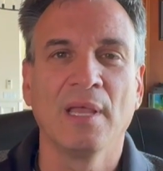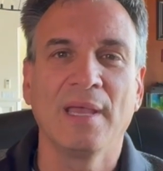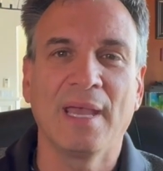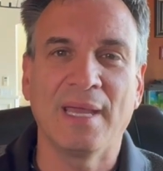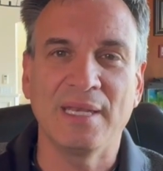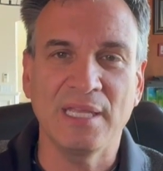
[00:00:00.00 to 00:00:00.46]

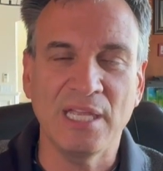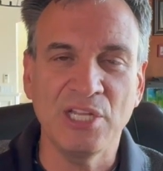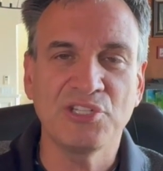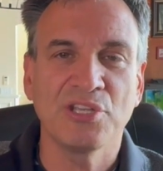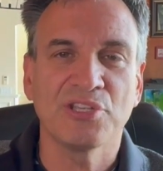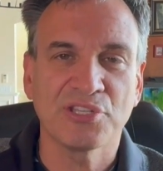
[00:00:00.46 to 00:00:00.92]
and
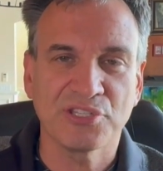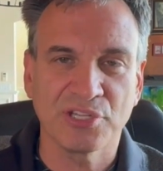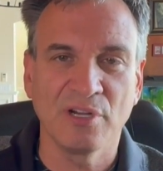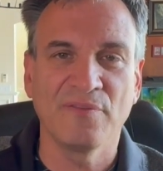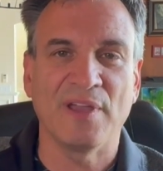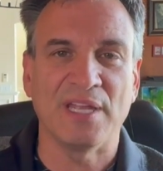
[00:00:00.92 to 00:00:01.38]
each
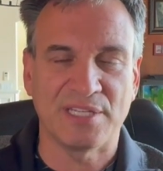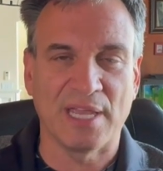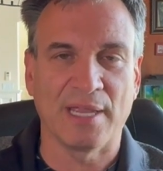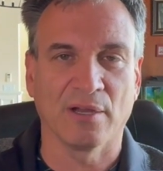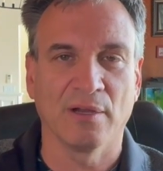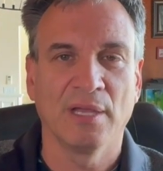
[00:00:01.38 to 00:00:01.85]
survey
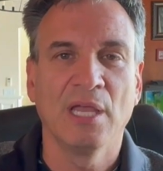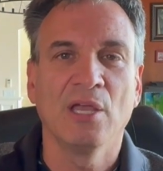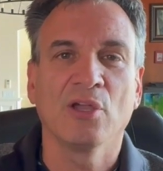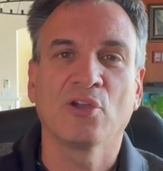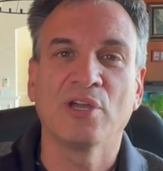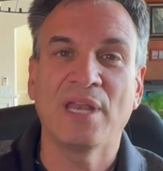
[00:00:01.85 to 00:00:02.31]
taker
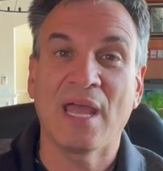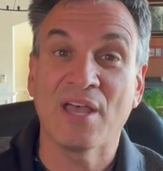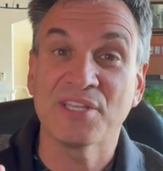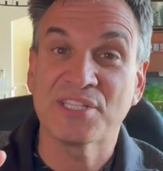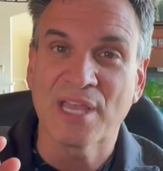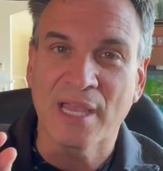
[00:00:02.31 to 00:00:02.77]
could
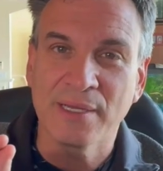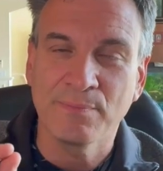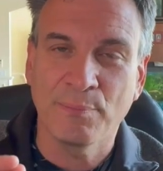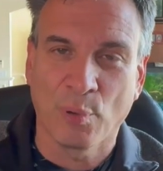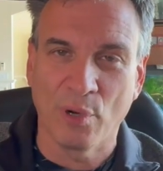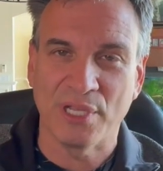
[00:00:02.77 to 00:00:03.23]
assign
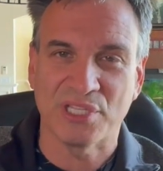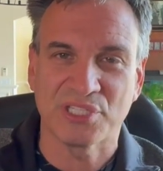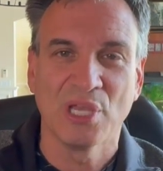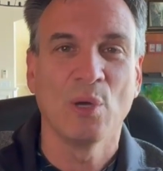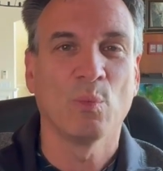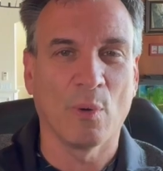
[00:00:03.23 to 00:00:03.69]

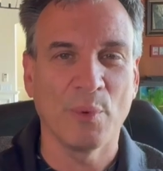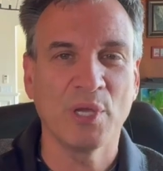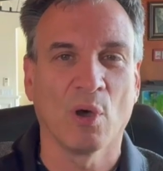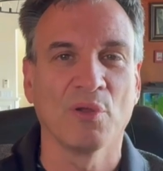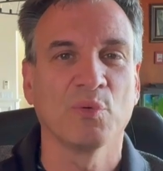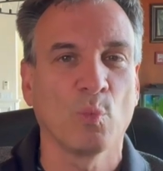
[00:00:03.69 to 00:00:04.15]
points, what we
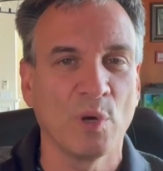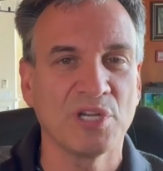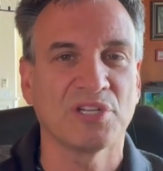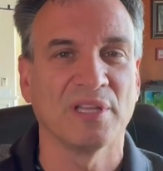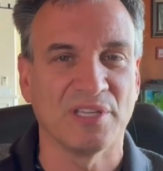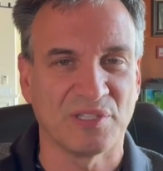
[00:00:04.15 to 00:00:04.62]
called
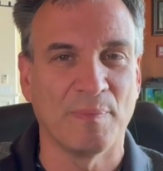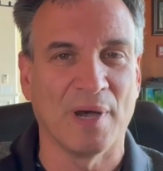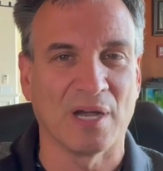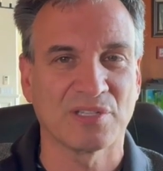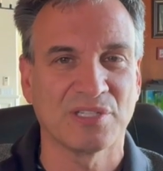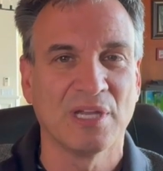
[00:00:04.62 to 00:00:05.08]
wish list
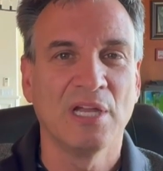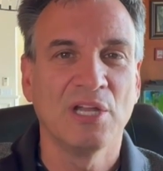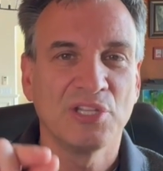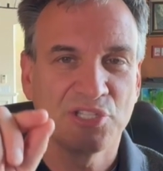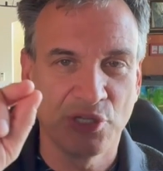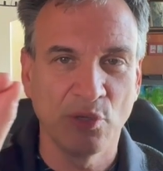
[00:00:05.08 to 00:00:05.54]
bucks,
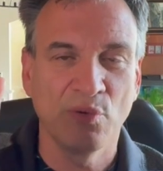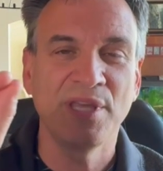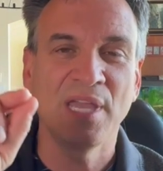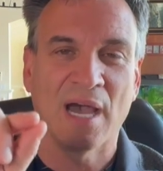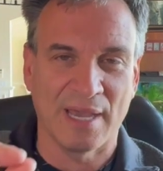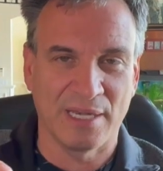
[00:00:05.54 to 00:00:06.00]
to
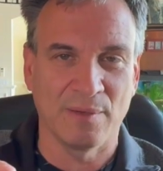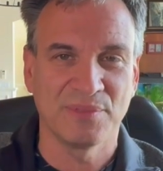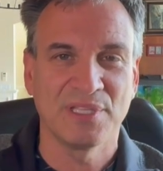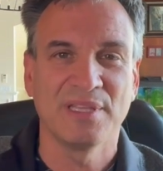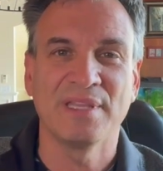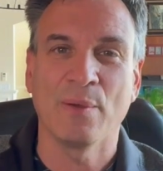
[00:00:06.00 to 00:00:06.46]
the
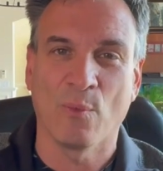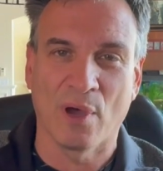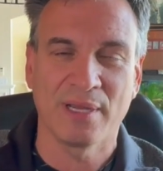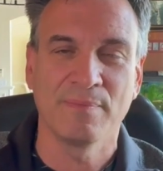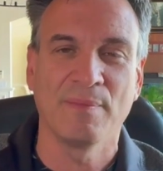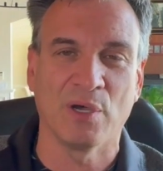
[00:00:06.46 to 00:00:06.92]
items they
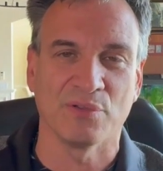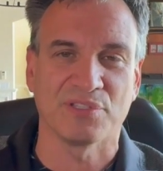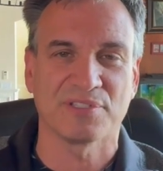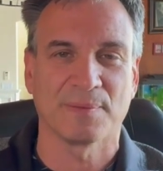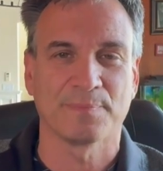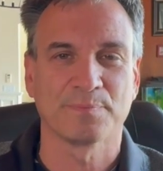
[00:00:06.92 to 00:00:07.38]
wanted
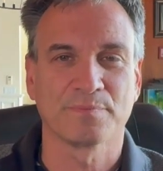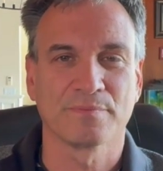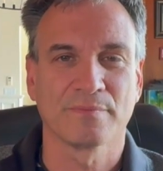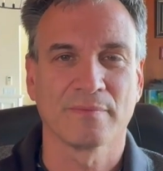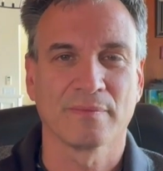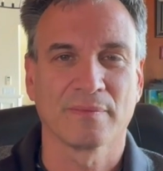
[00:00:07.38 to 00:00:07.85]
most.
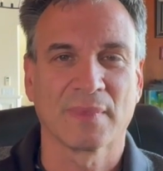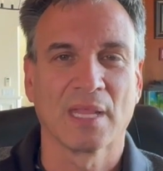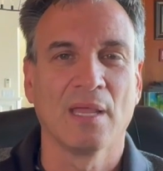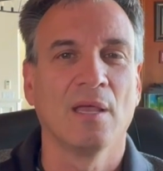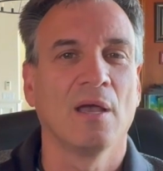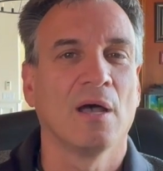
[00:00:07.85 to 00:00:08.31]

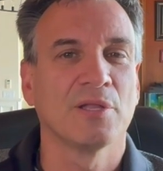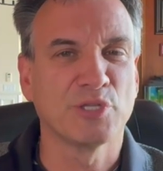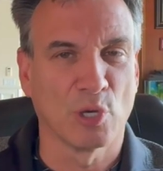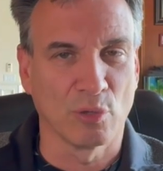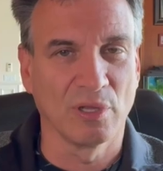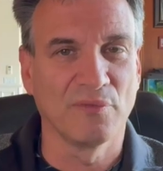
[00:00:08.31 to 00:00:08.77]
A
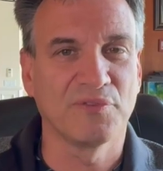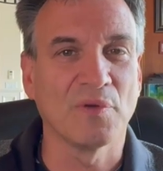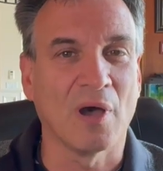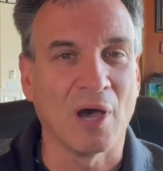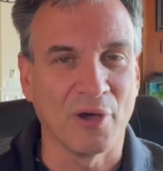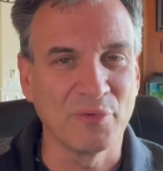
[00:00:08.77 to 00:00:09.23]
total of
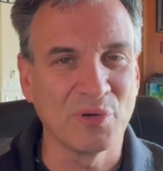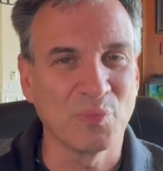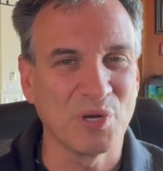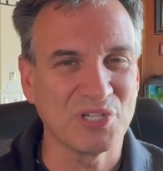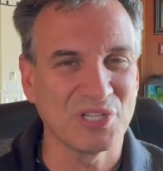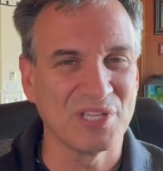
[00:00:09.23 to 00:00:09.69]
100
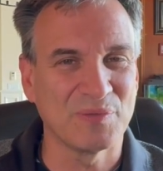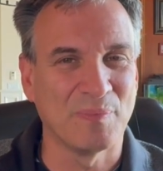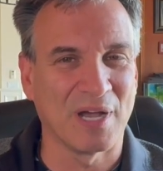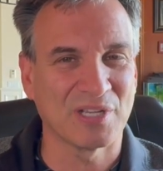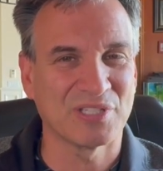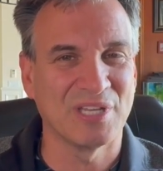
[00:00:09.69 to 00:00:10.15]
wish list
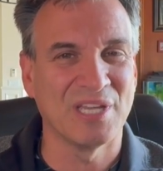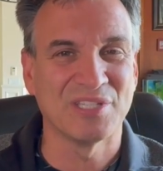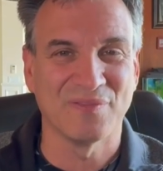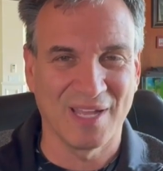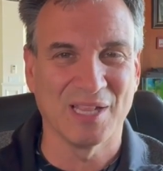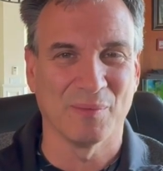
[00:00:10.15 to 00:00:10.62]
bucks is
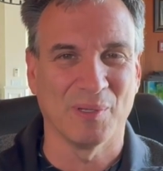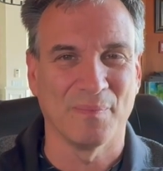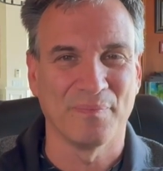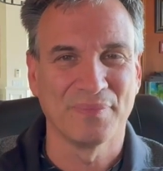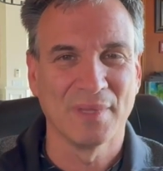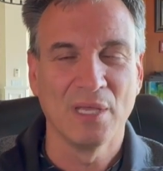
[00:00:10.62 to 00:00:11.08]

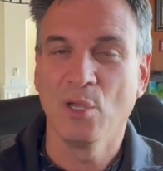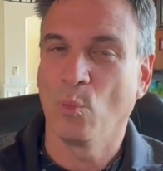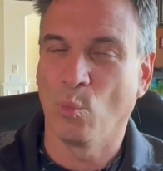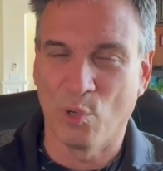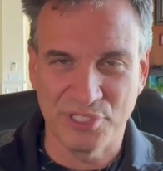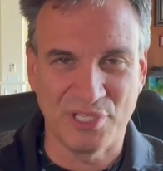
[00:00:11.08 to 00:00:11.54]
available.
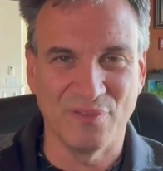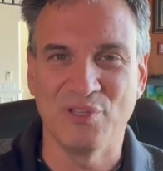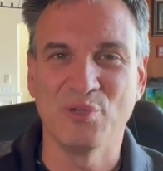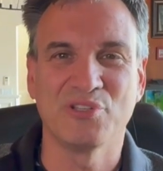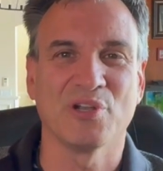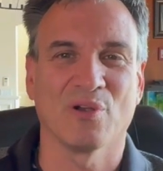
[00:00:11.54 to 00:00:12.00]
Once you've
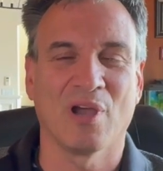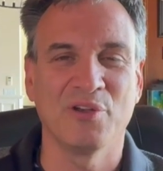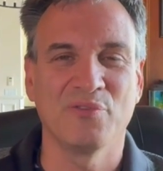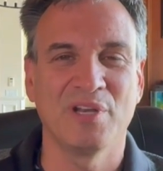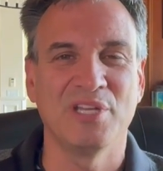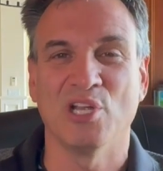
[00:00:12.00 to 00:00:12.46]
used your
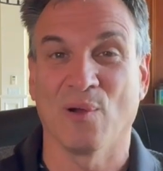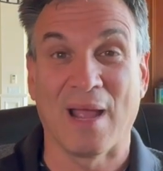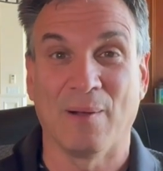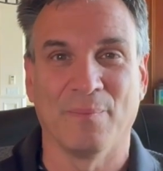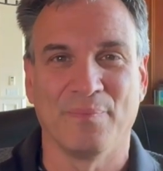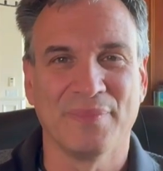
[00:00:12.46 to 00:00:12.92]
100, you're
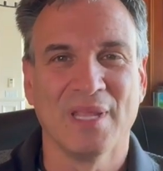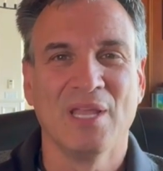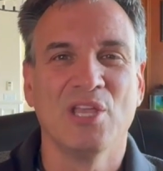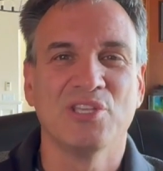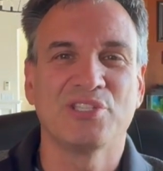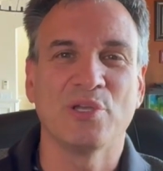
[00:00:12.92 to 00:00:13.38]
out.
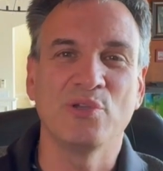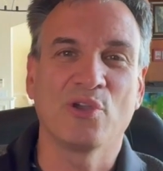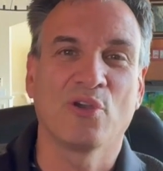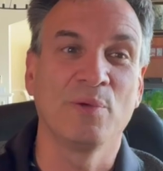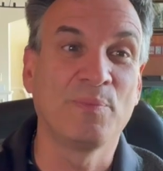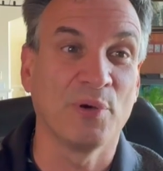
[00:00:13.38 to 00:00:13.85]
So you
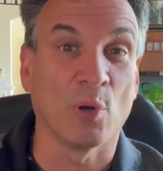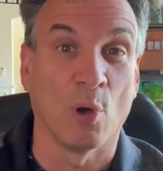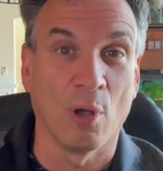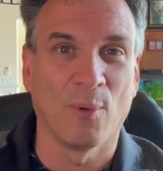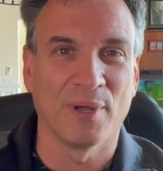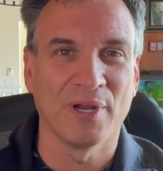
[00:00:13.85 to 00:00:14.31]
could put
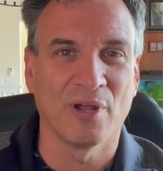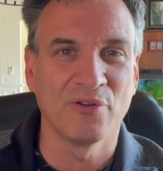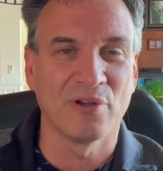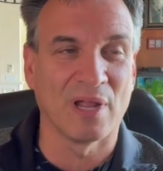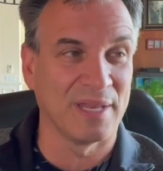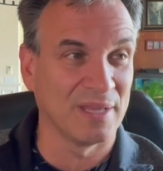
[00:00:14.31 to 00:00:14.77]
all
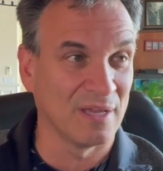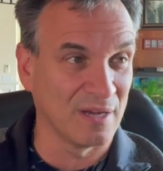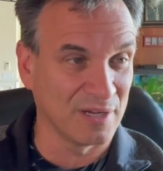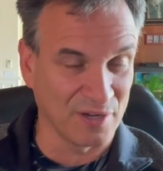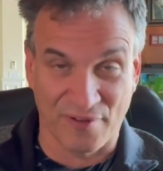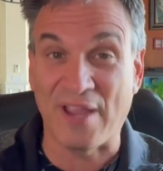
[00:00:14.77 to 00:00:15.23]
100 on
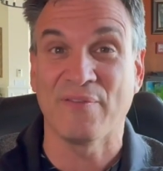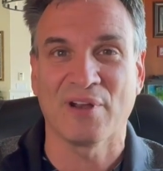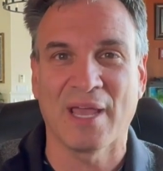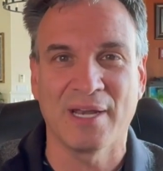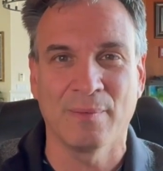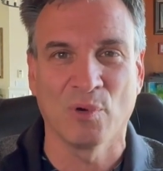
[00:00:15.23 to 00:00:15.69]
your favorite
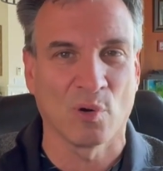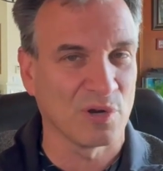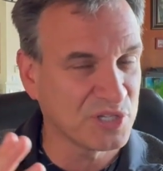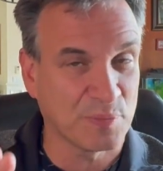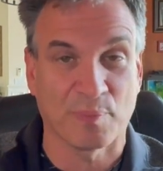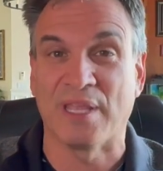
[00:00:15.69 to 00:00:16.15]
item or
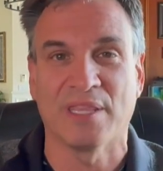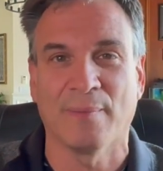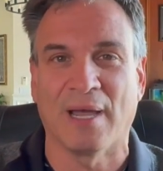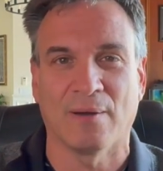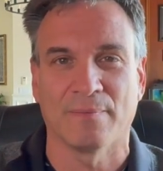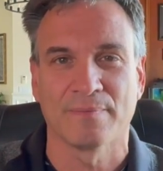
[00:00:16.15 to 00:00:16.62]
spread them
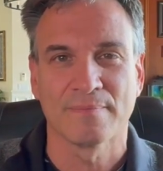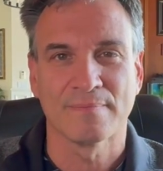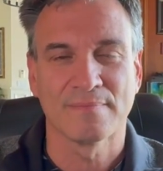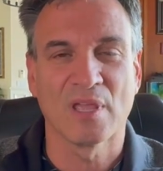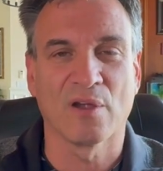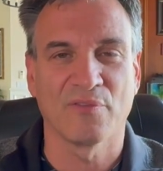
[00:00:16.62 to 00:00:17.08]
out,
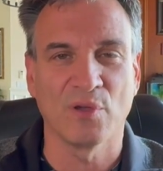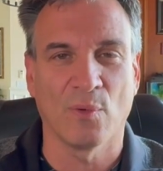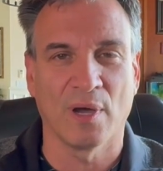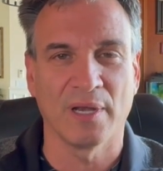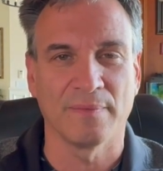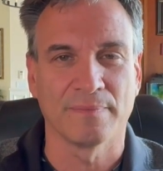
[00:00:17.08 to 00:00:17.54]
however you
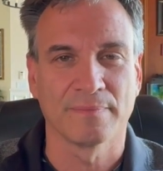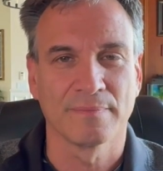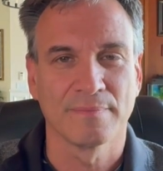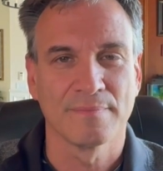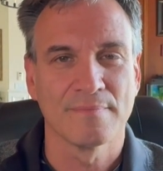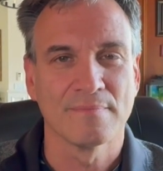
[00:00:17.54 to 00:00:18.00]
wanted.
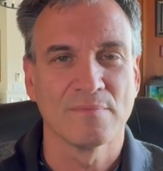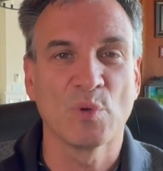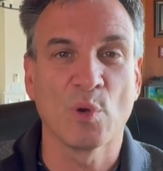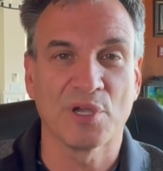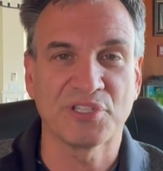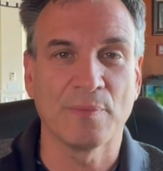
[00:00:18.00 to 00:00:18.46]

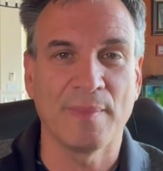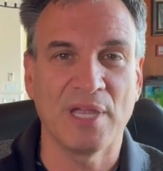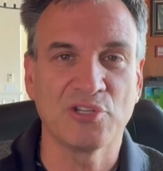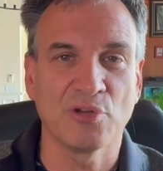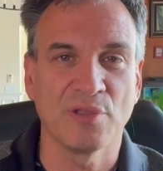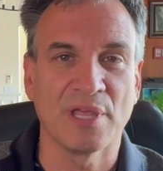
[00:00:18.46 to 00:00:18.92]
We also
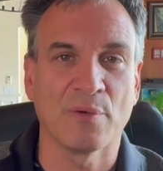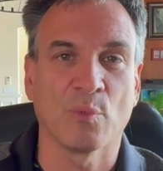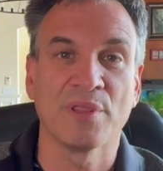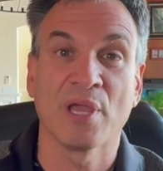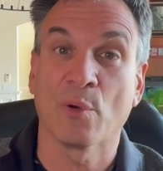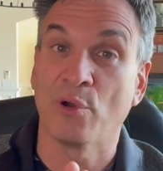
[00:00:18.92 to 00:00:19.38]
made sure
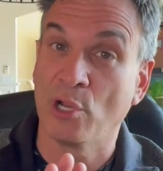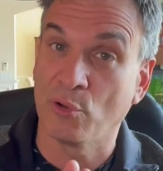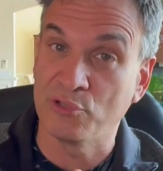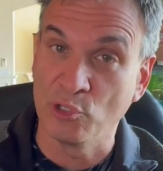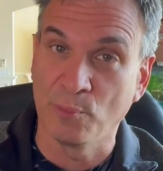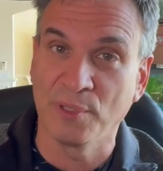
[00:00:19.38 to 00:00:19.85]
that there were no
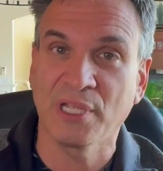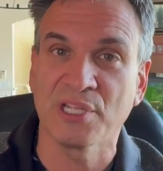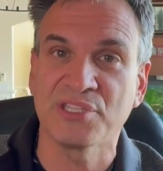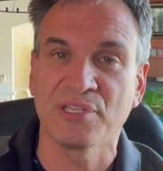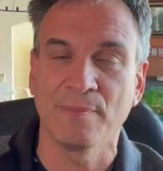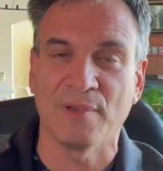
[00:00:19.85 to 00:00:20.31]

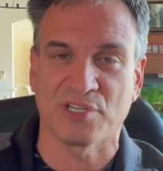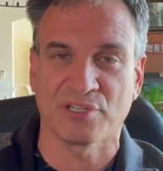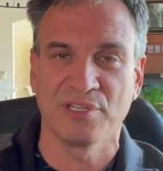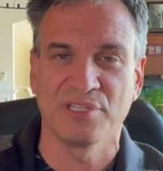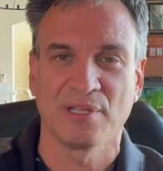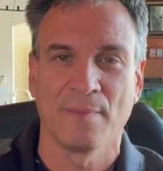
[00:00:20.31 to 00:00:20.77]
duplicate
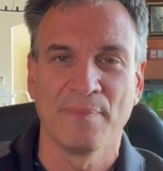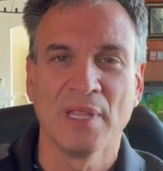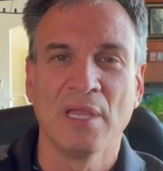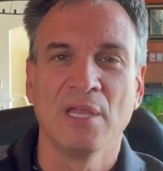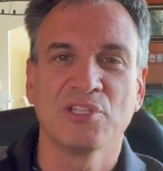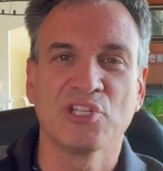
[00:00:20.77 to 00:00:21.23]
submissions
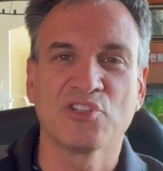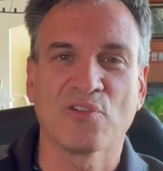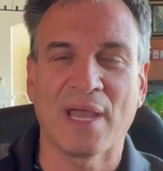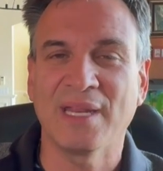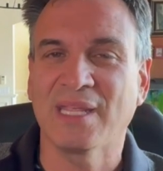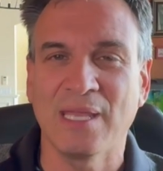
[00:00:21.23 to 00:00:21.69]
to
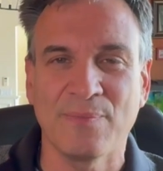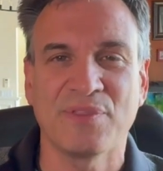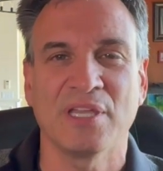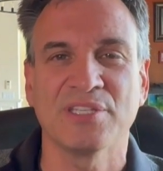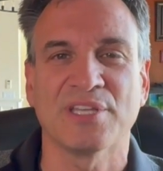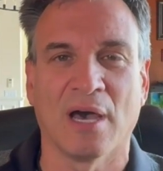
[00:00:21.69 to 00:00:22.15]
try to keep
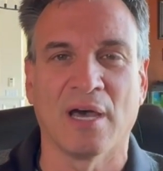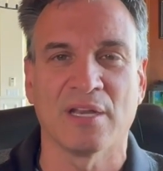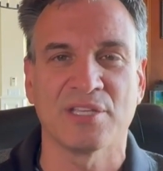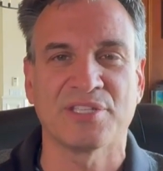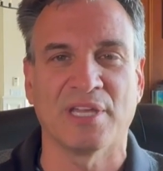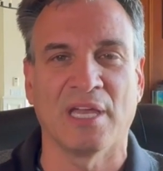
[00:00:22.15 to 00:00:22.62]
things
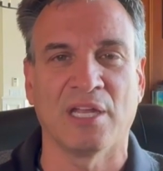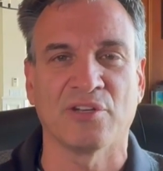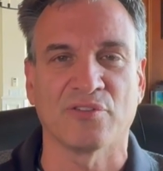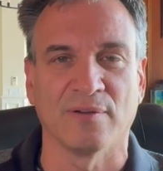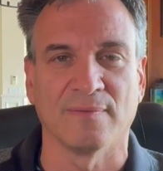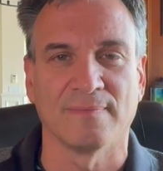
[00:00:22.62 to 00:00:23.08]
honest and
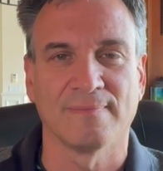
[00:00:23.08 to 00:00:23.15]
true.